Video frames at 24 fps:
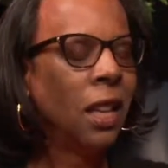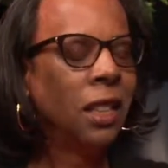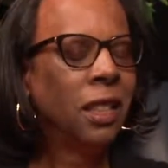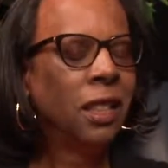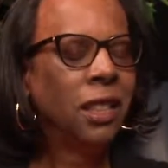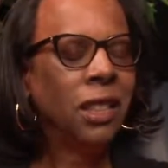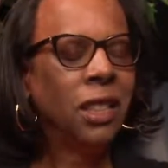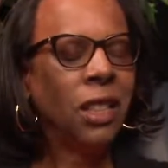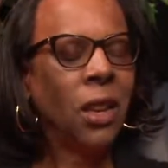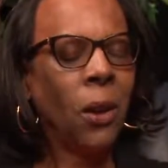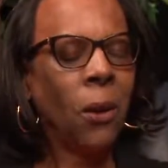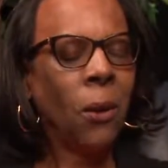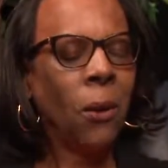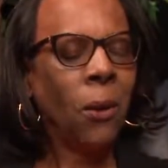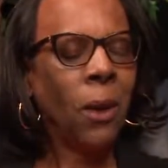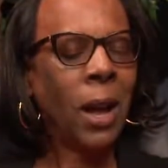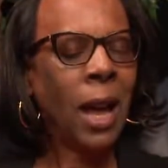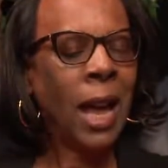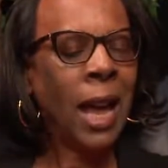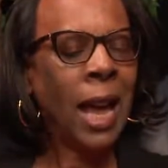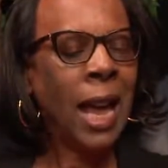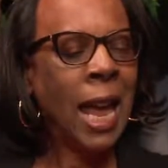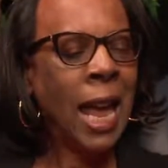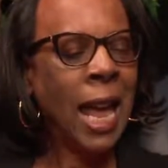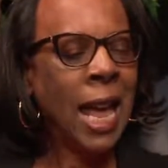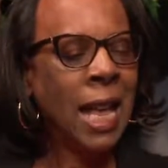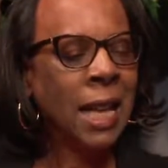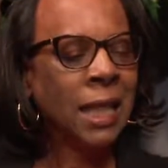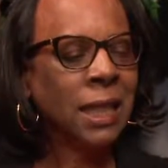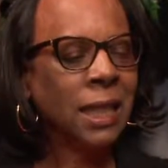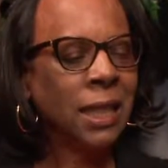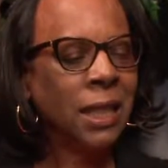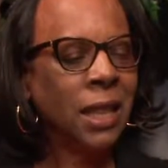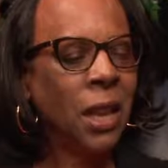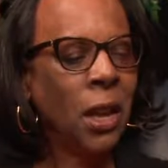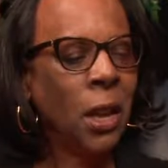So I
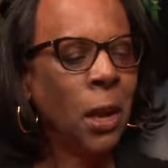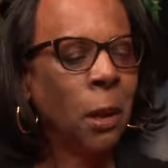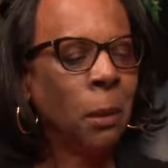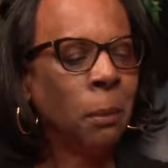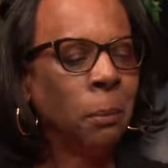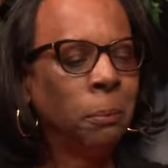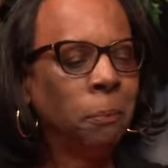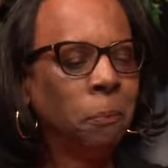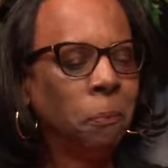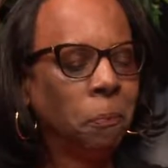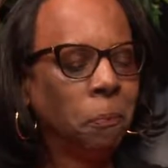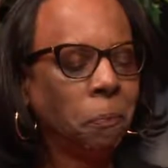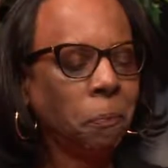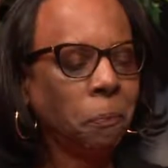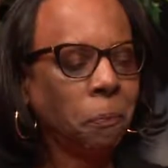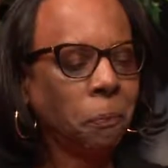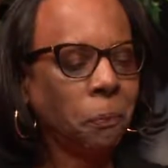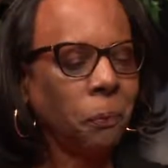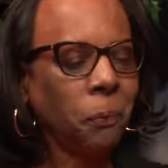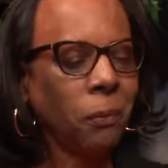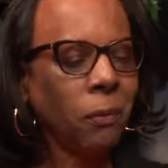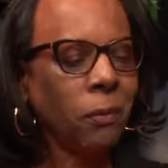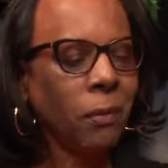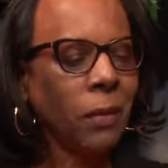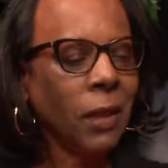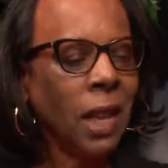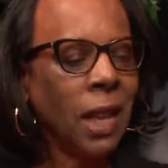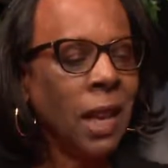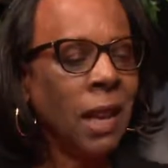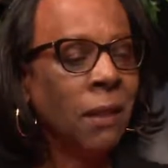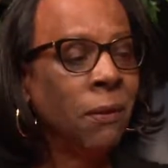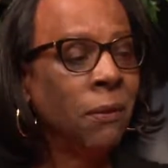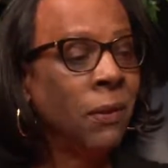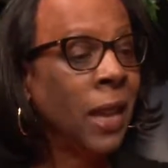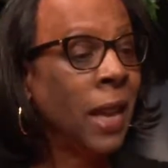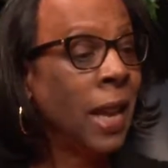asked them
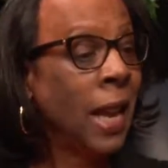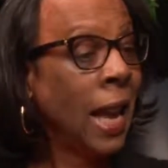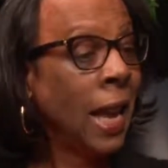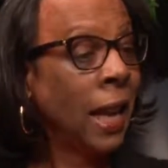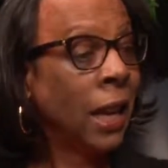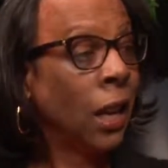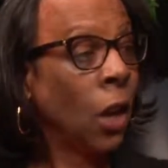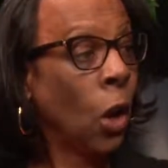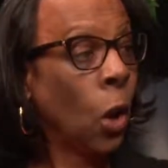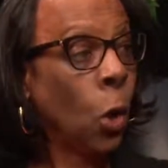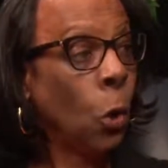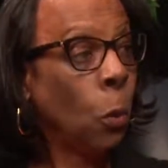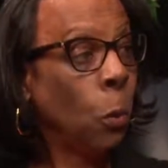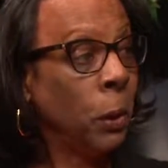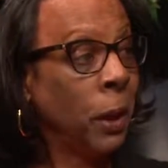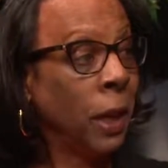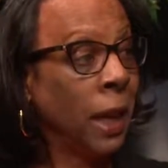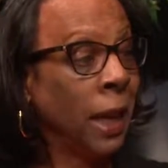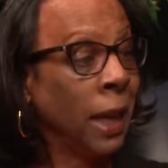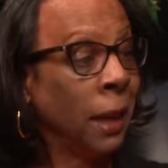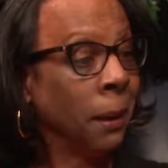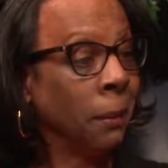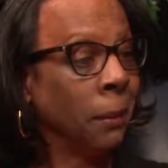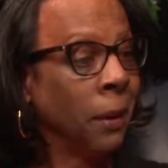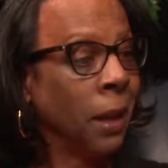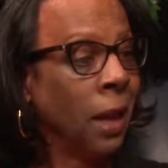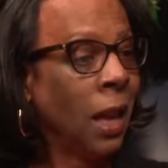if they had an opening.